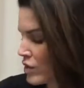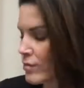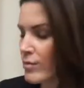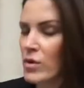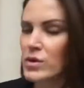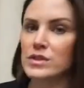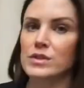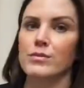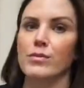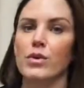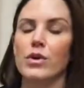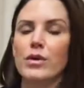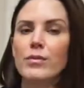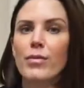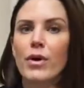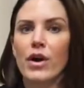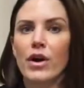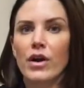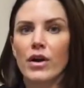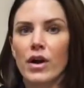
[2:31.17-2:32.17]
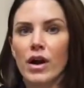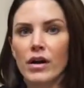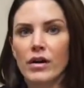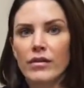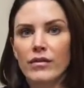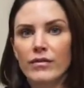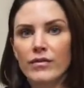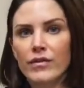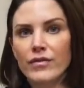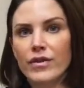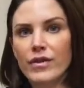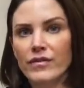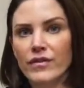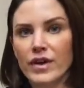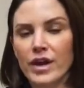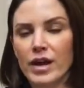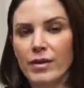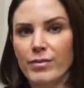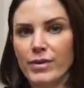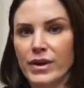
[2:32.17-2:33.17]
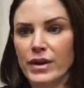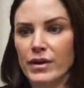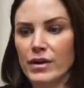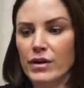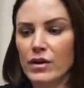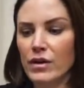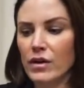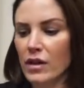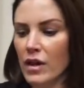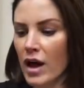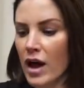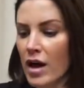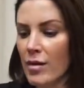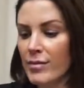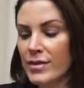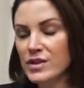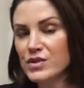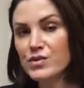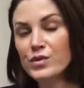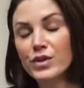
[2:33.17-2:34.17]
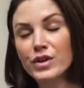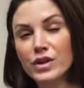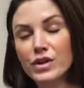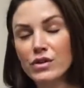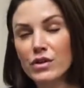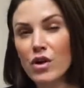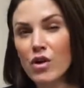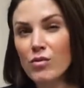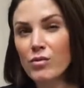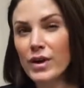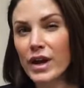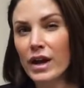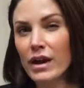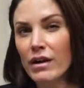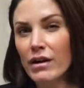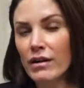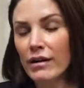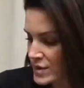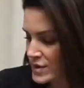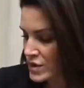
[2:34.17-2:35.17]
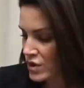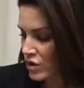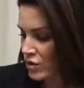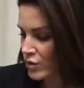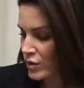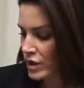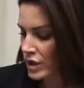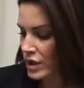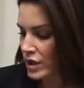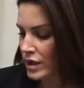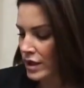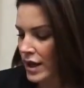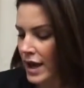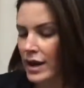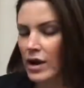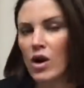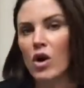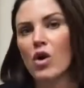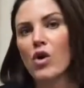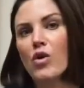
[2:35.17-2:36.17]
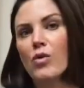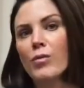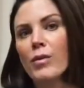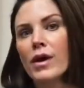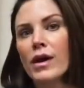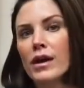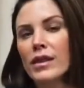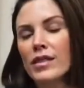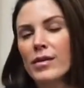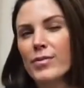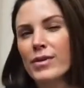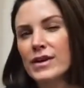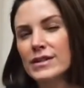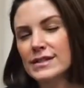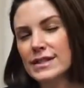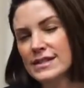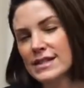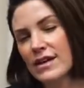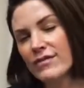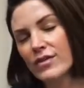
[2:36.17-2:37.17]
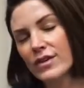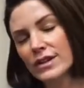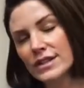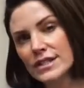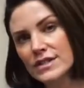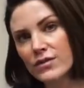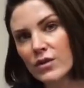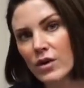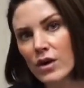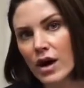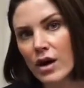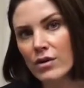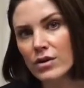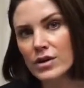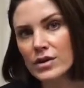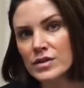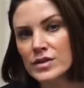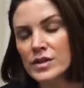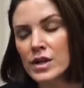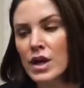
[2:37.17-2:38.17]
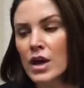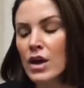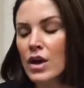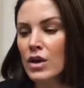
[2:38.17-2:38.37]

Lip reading: the most important part of the VI Peel is really your home care. So really at home, the peel stays on for at least 4 hours.